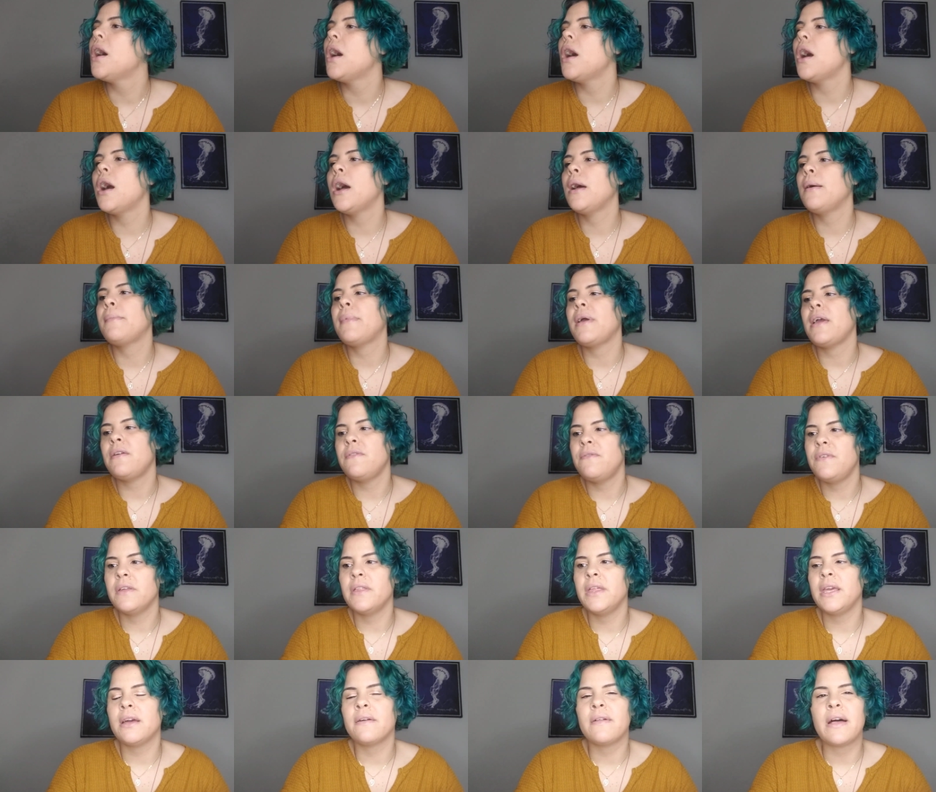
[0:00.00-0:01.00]
I feel
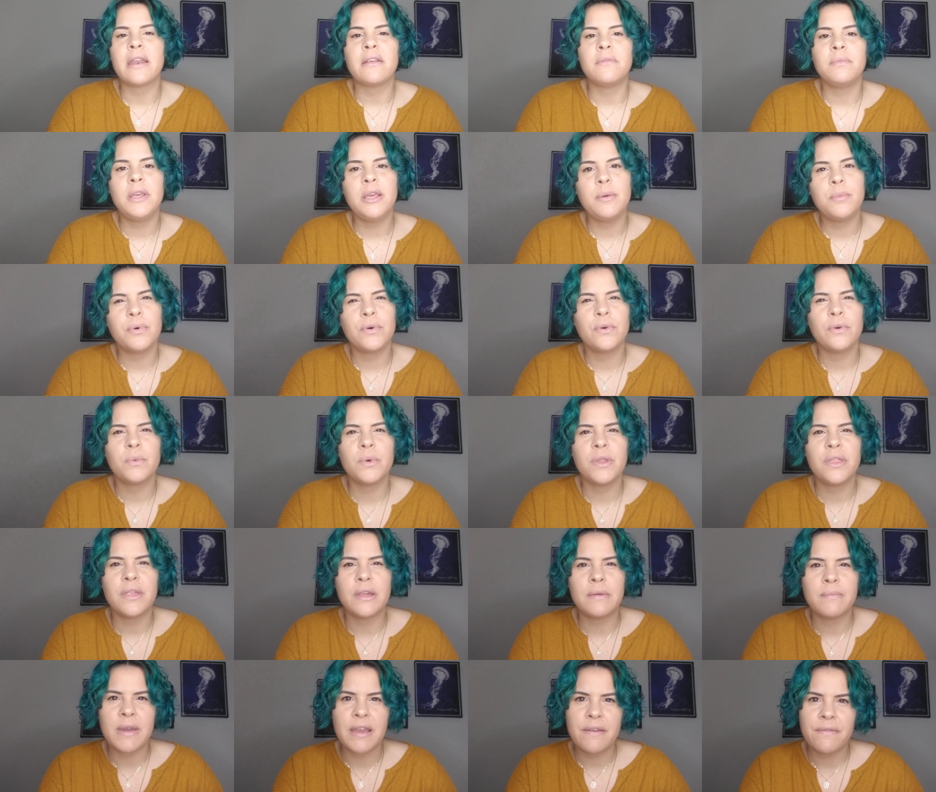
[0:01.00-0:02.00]
like a lot of people
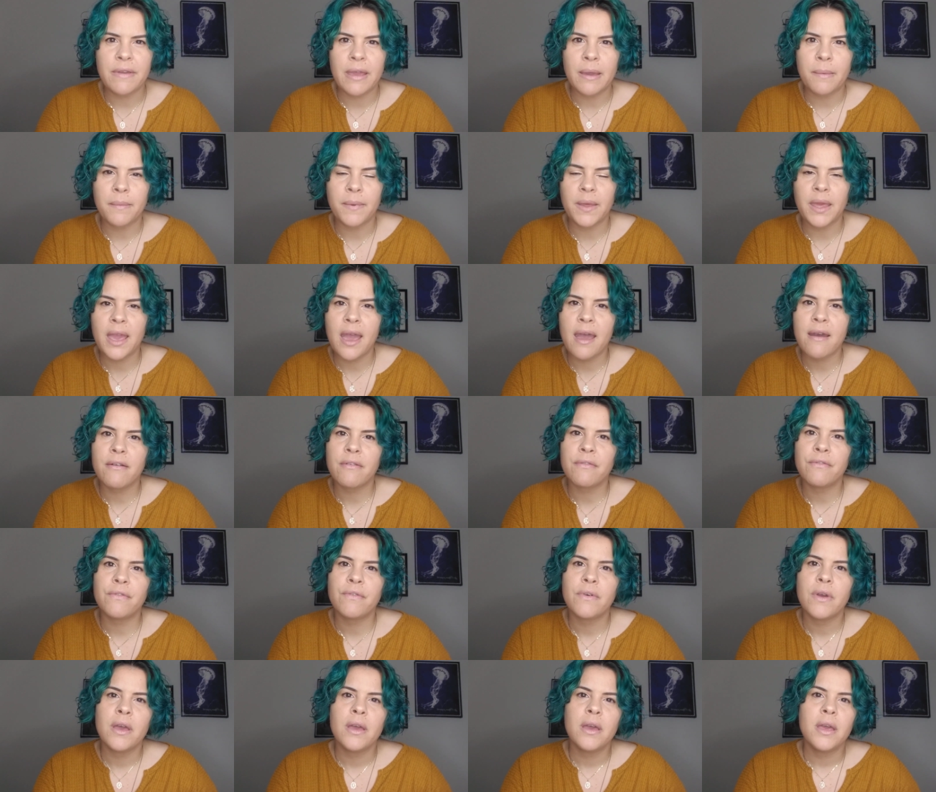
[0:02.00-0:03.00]
within my family have,
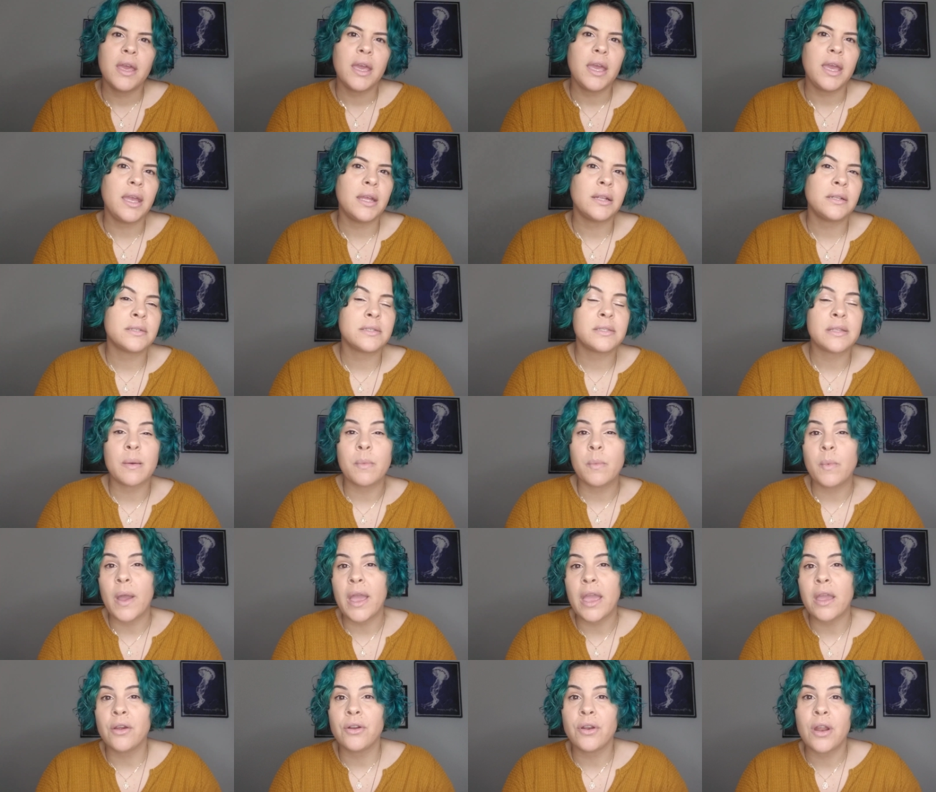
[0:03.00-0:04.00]
in some
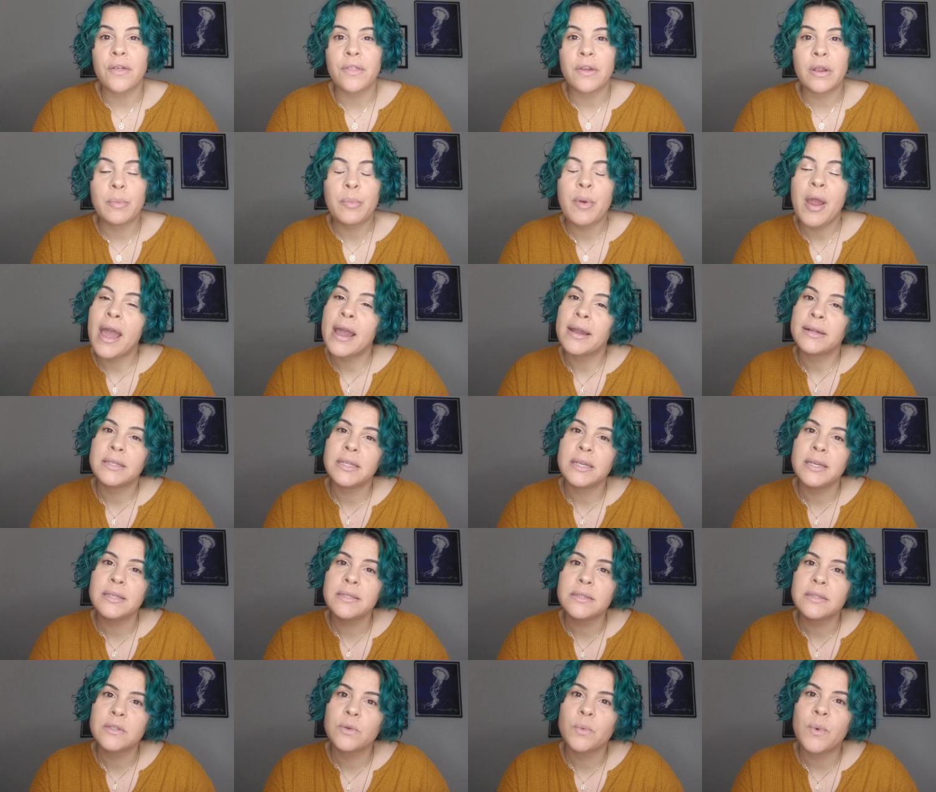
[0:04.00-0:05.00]
way or another,
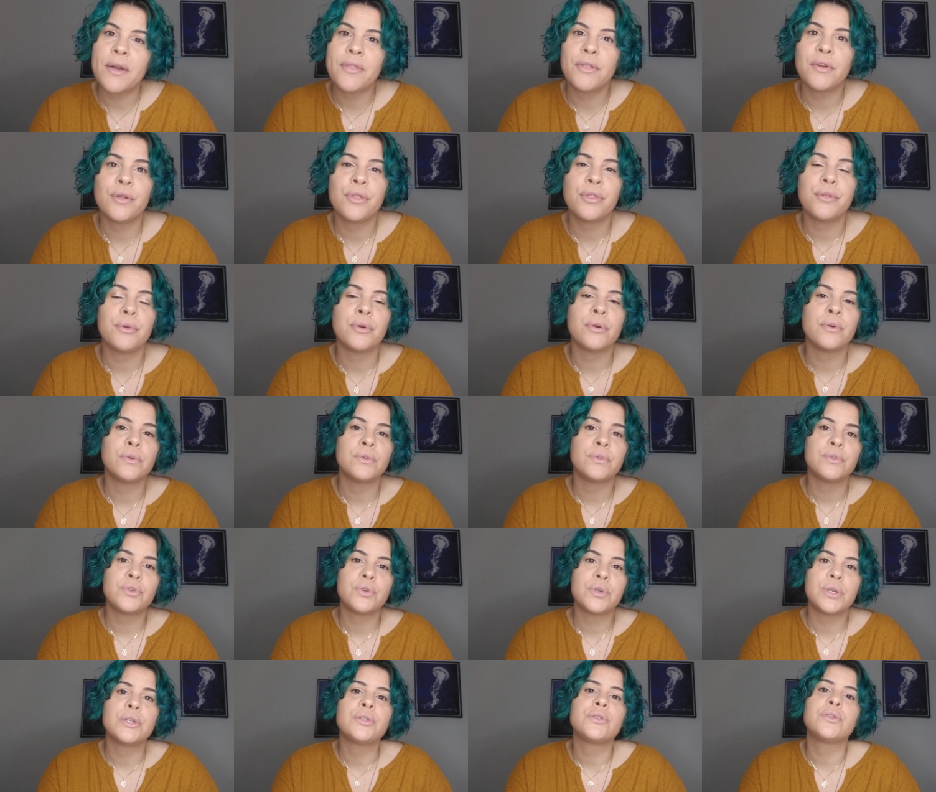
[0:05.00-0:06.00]
practiced, whether through
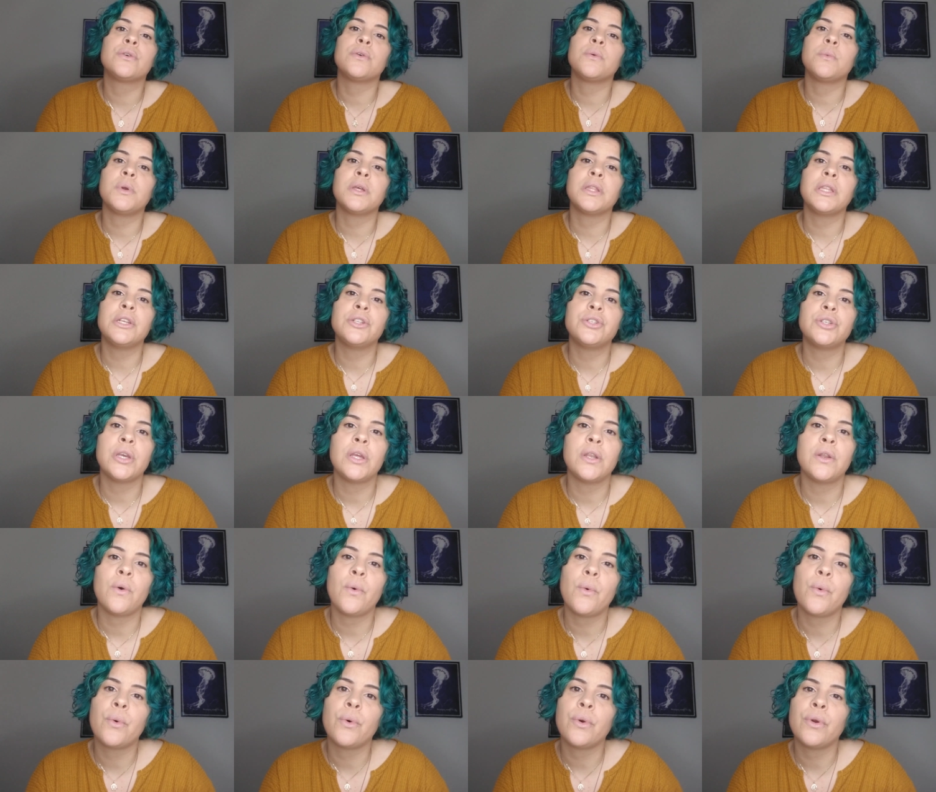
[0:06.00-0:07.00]
traditional religion
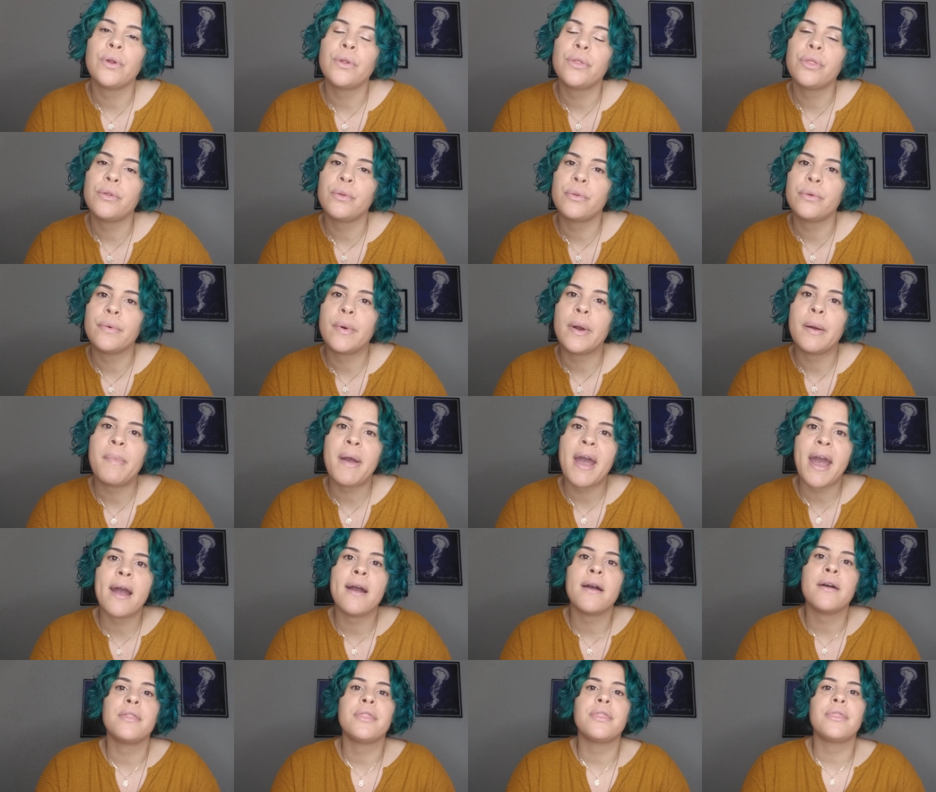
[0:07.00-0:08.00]
or through a
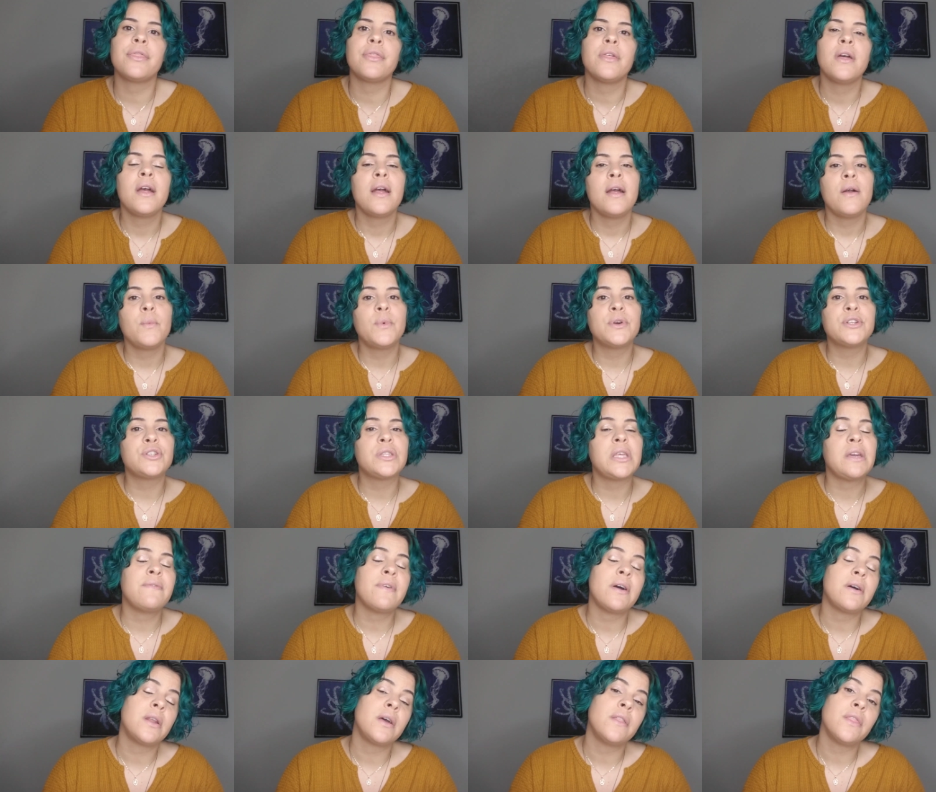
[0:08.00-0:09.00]
path which they
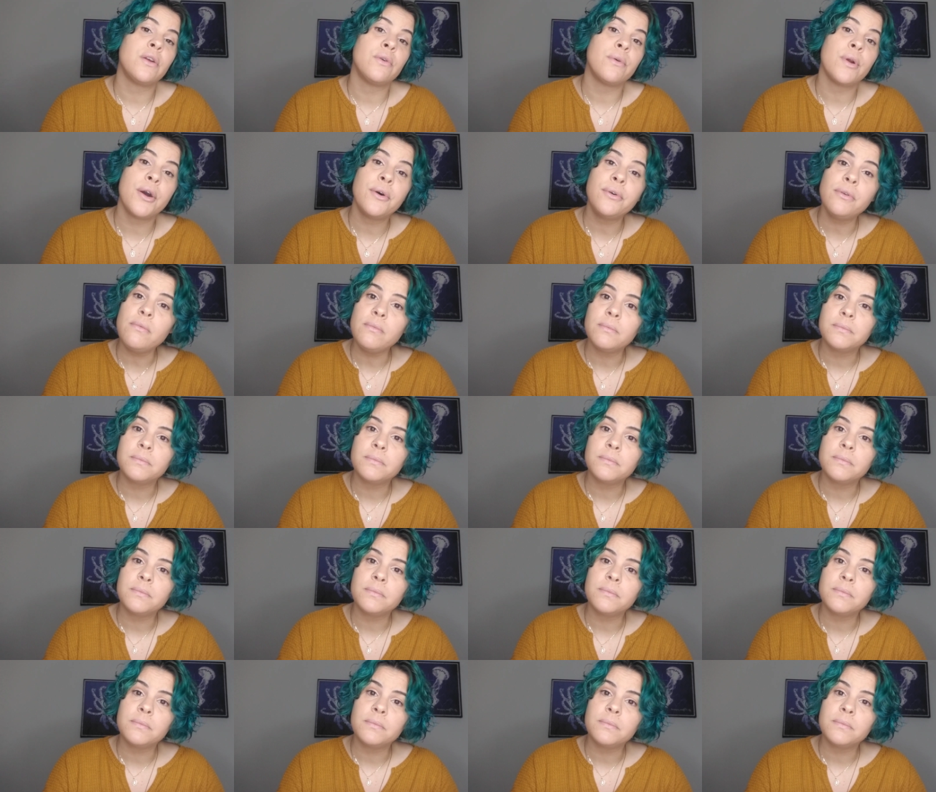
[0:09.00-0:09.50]
found on their own.